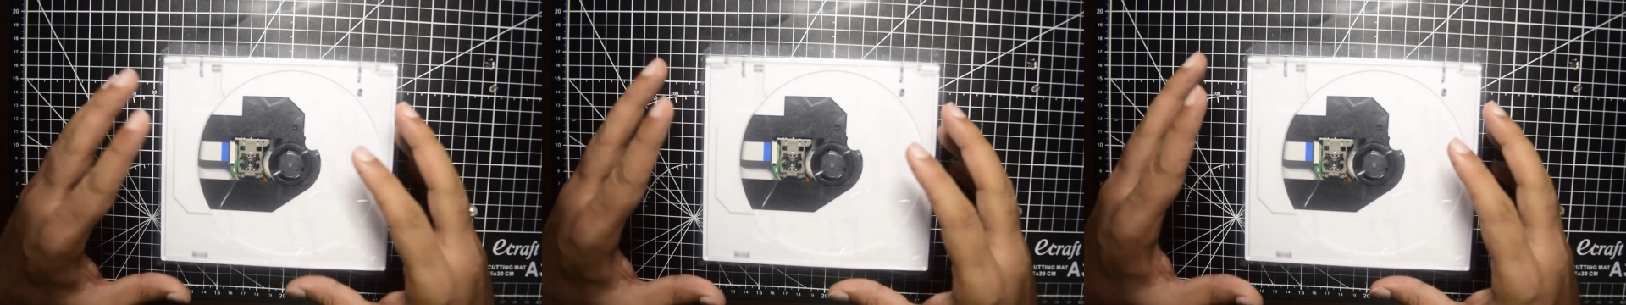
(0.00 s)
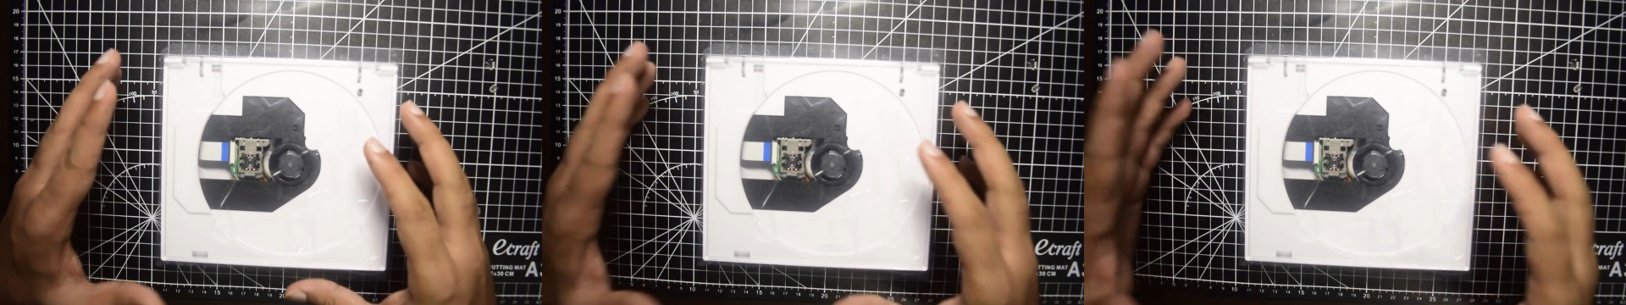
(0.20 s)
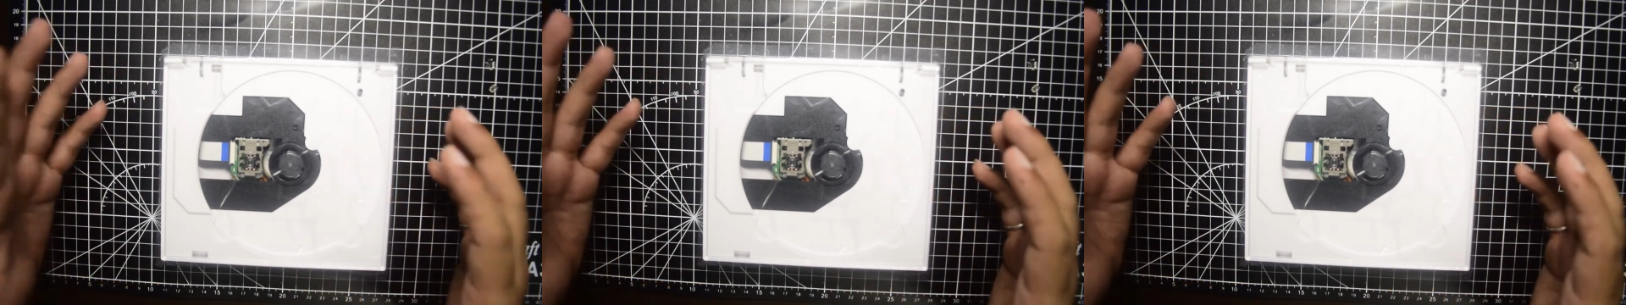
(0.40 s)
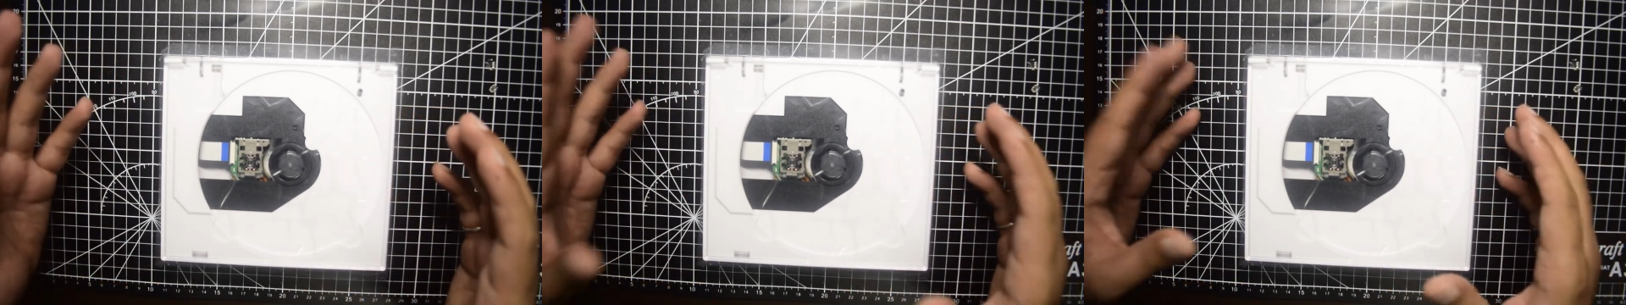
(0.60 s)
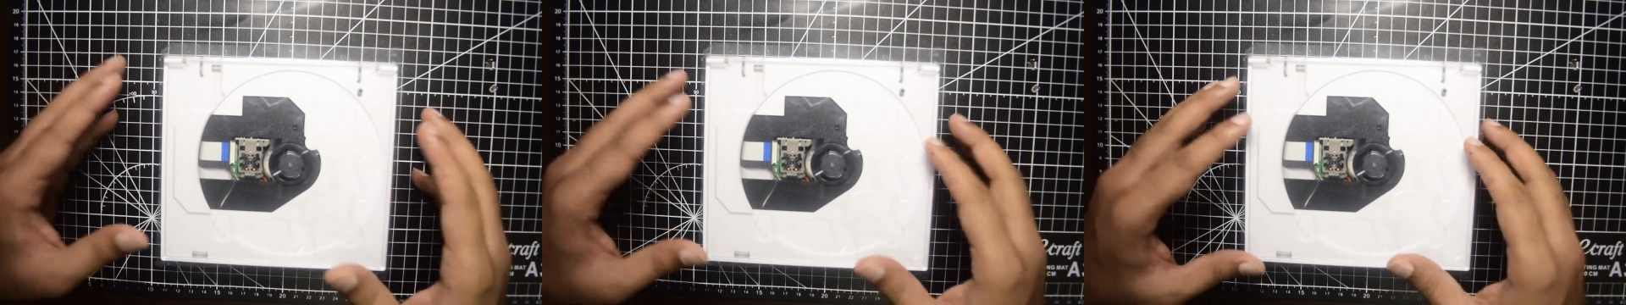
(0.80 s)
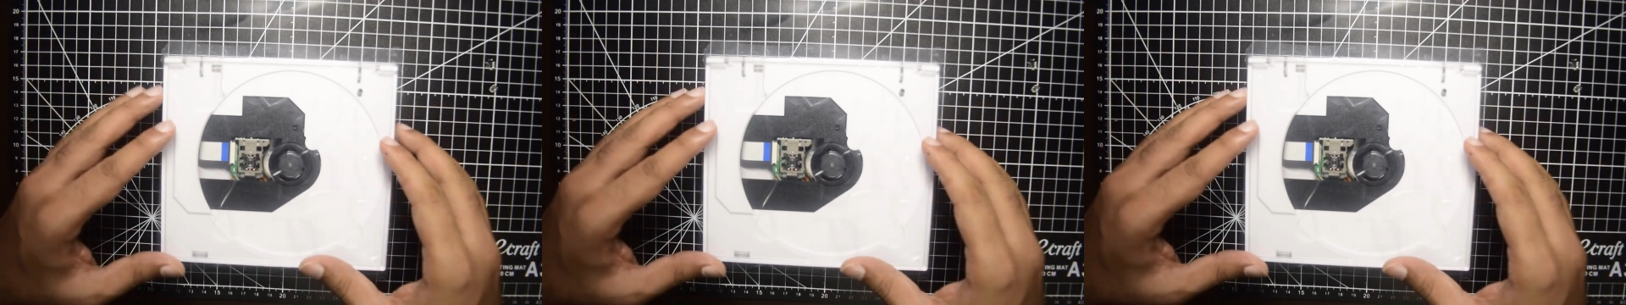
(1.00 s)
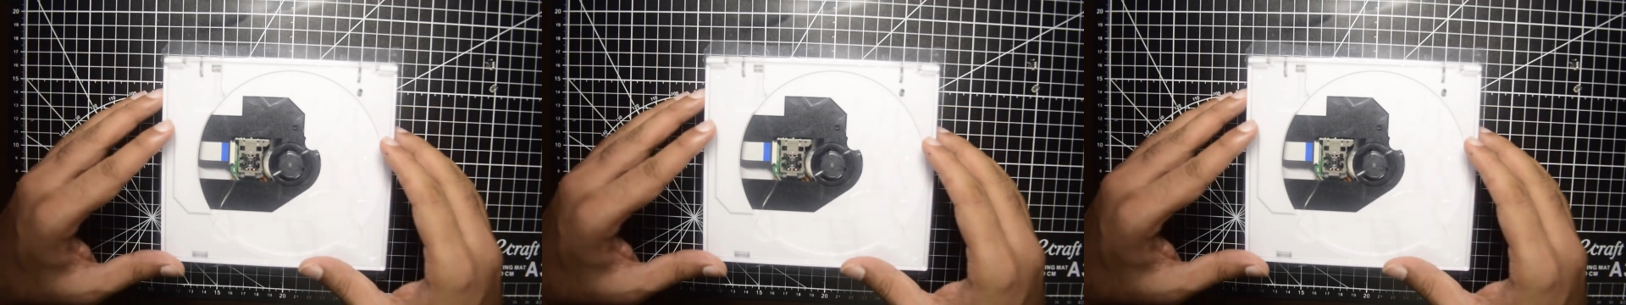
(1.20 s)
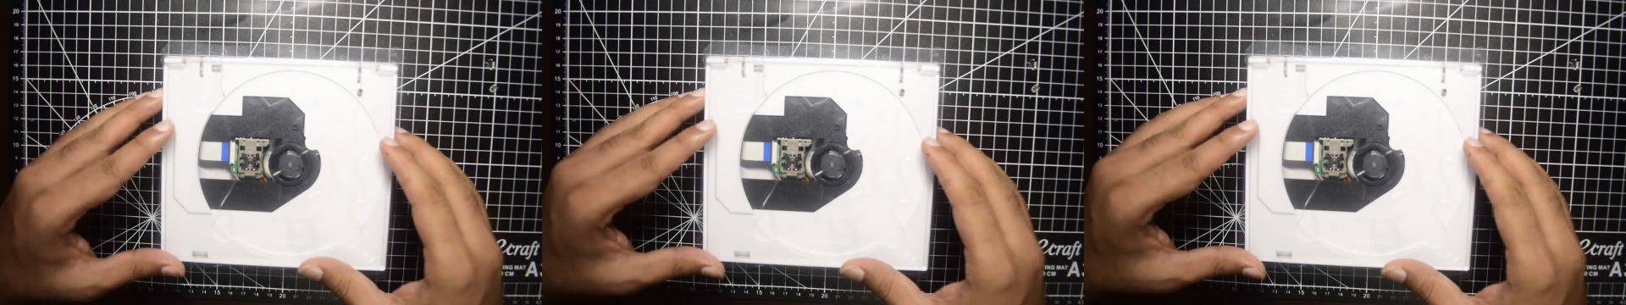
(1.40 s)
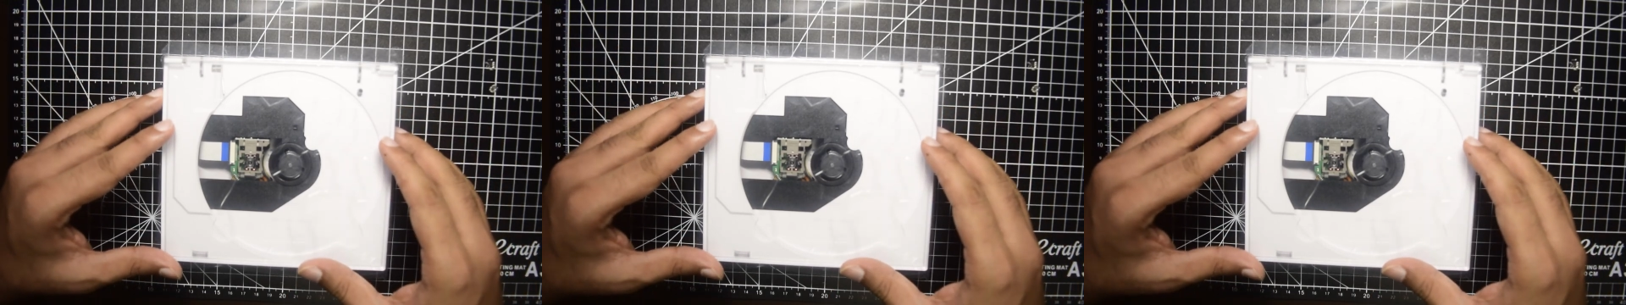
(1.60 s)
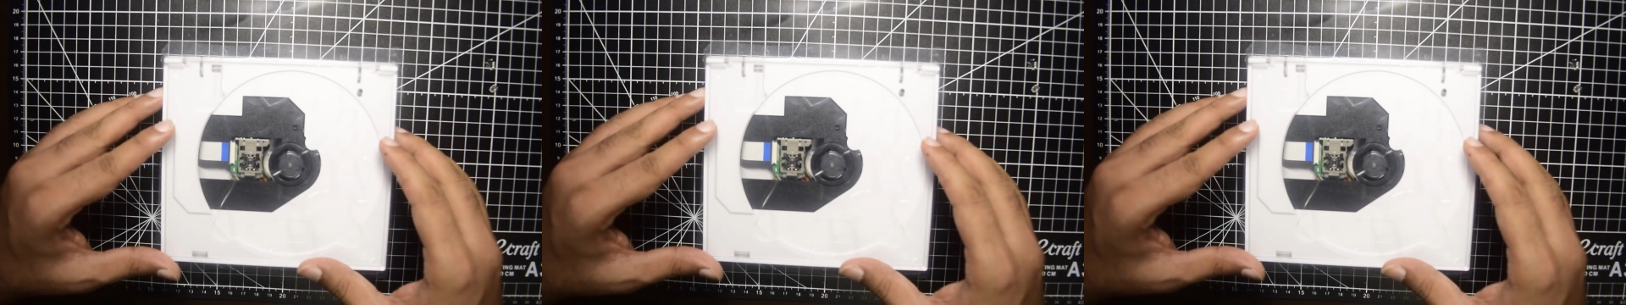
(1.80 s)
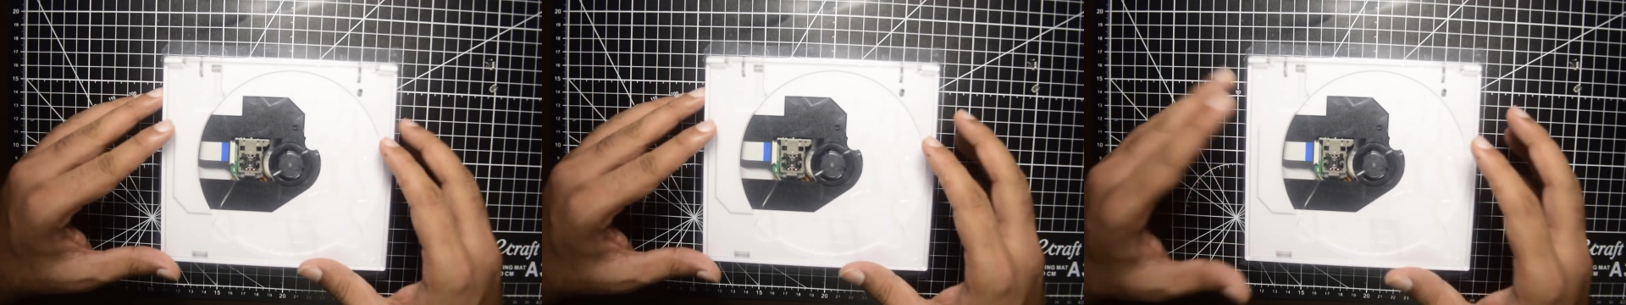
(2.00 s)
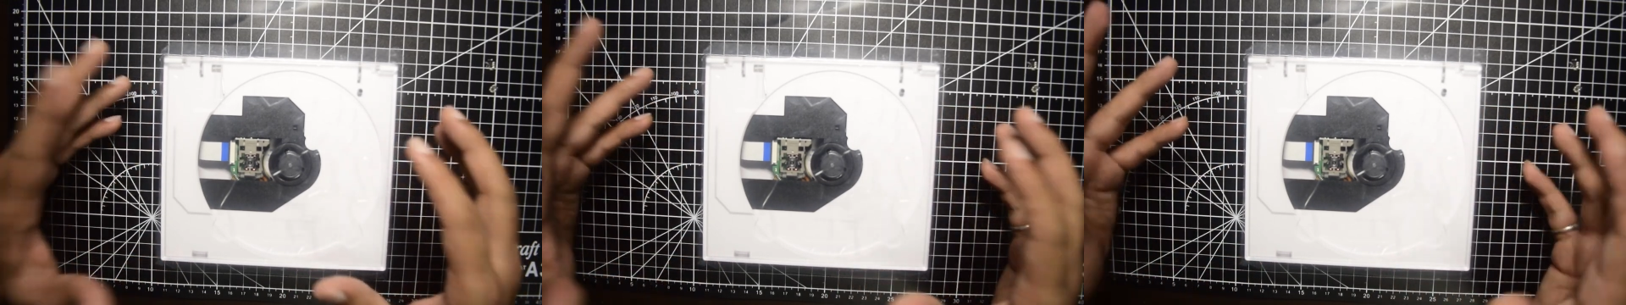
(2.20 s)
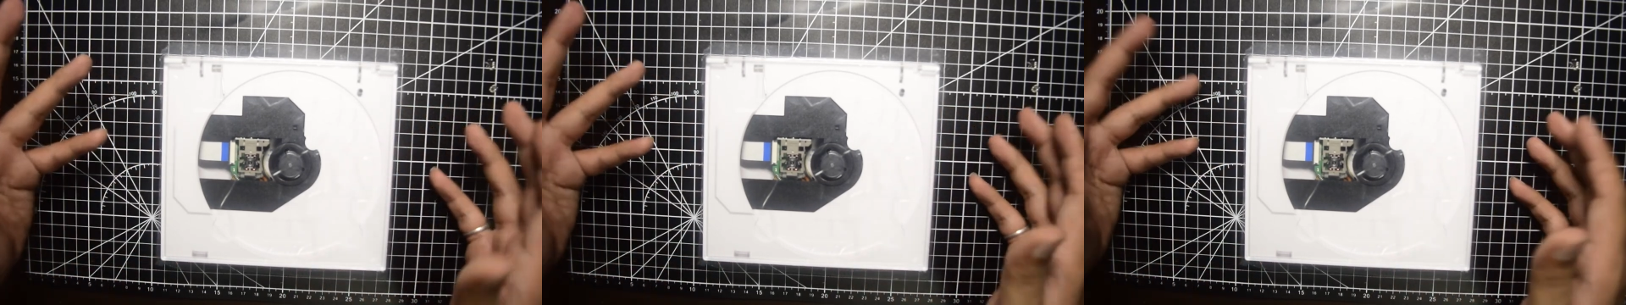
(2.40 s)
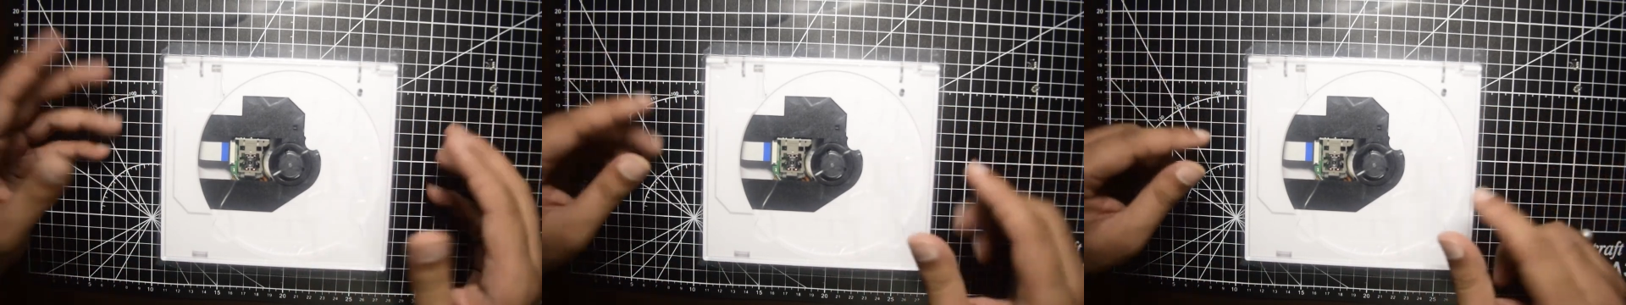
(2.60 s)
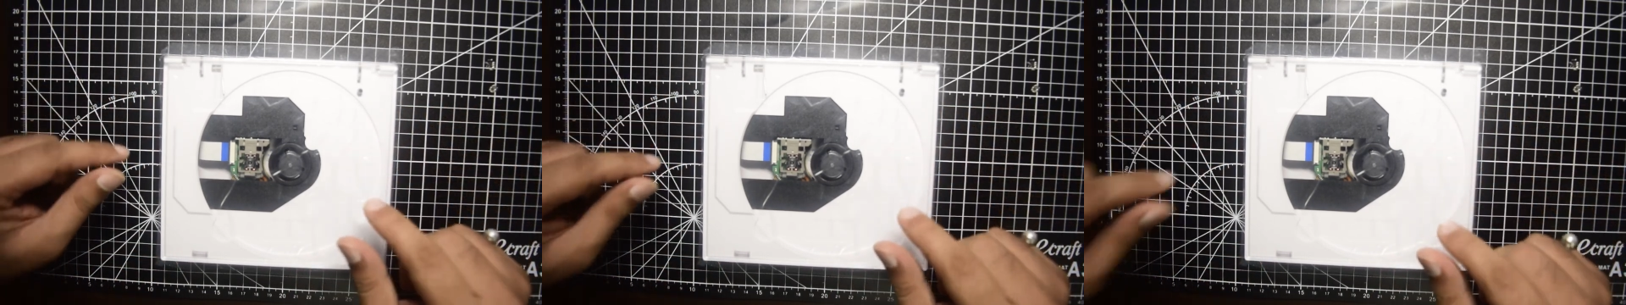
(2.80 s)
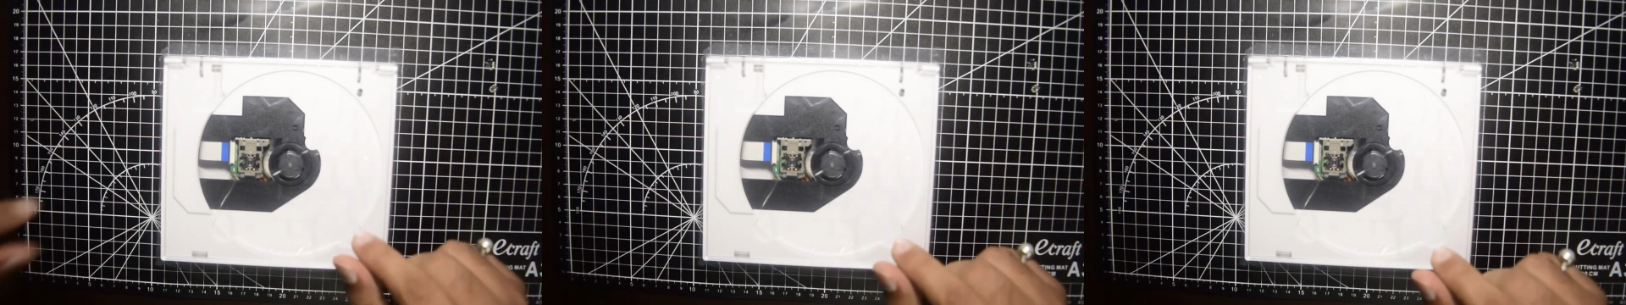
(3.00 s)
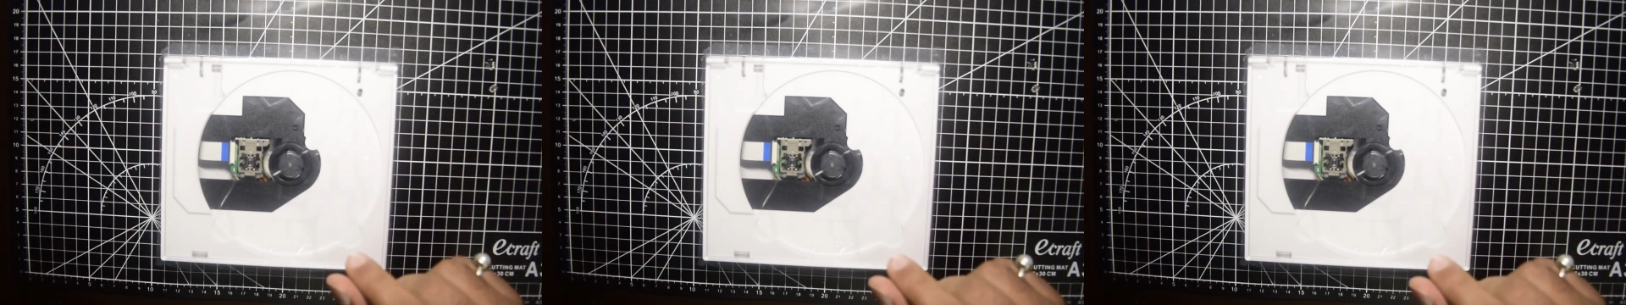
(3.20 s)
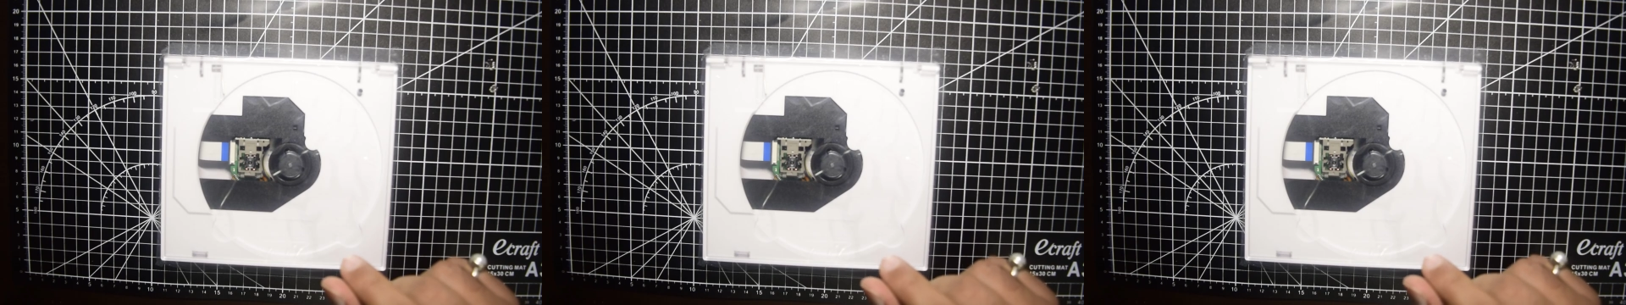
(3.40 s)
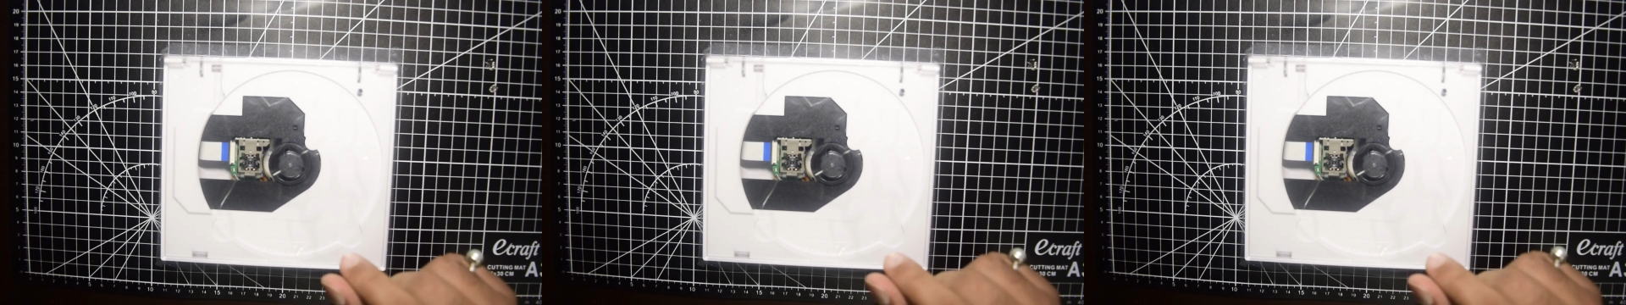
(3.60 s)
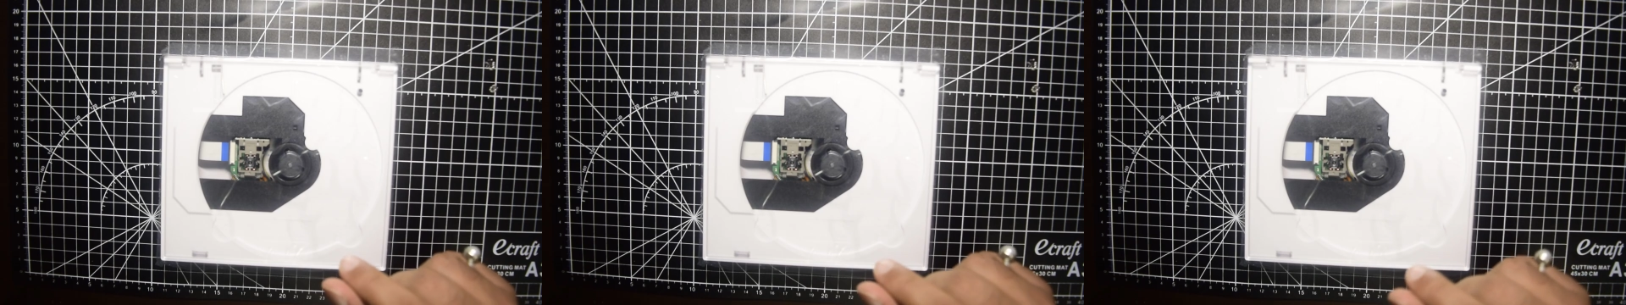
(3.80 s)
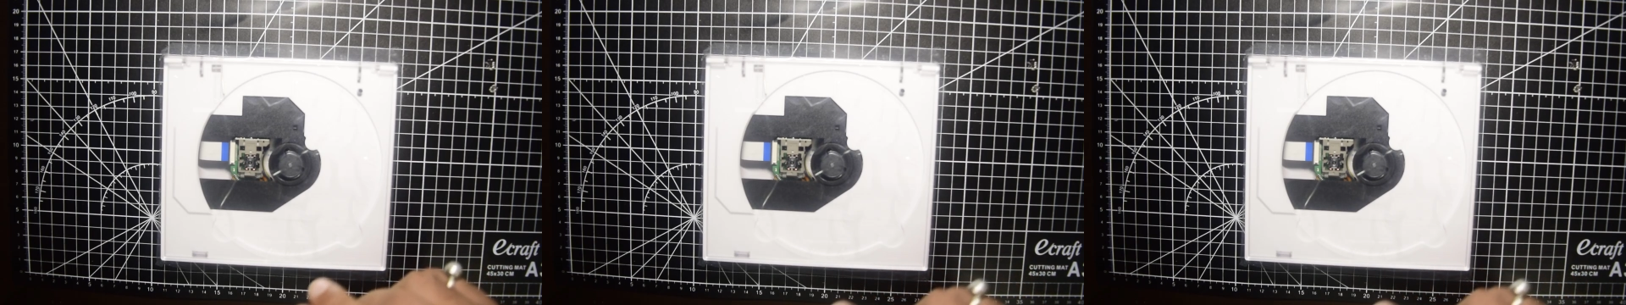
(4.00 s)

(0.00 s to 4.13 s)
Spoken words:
(no speaker visible)